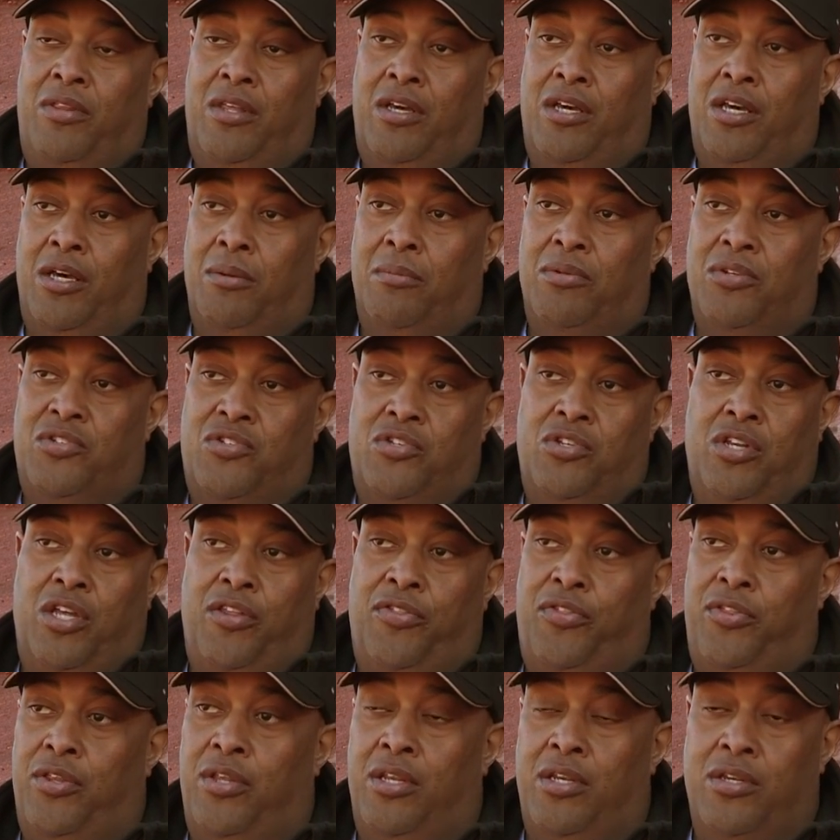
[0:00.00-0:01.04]
it's
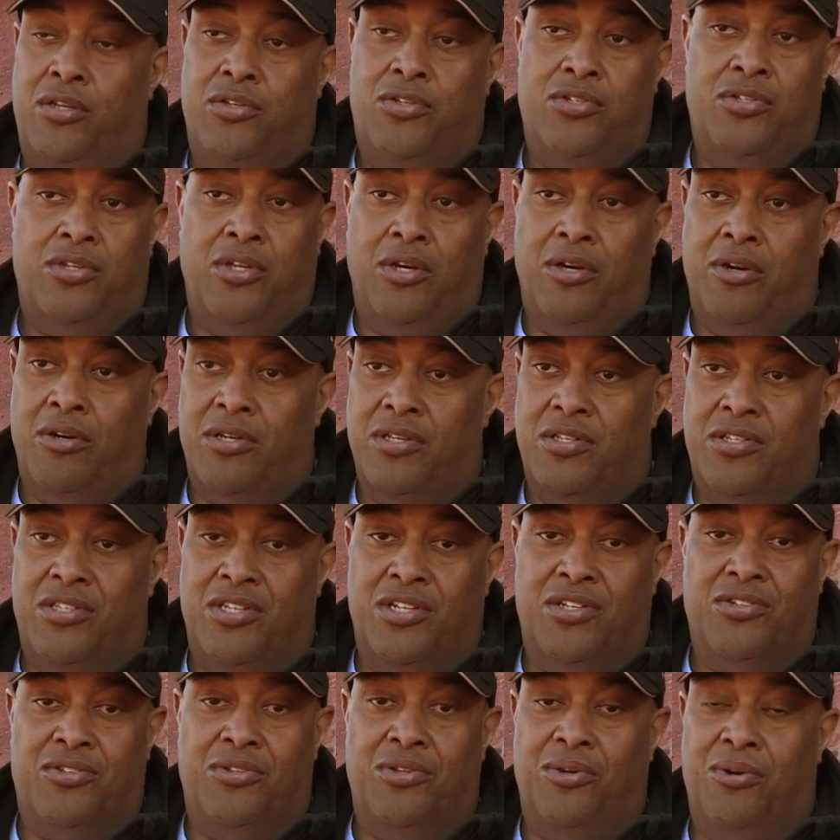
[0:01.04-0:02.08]
nothing to start at
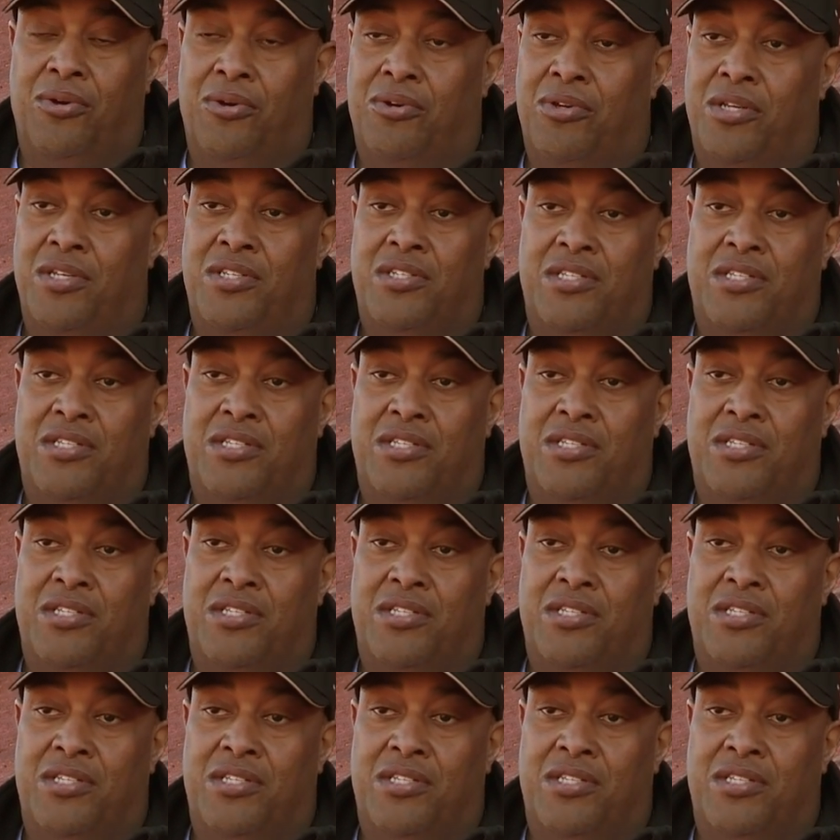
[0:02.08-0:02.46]
6:30,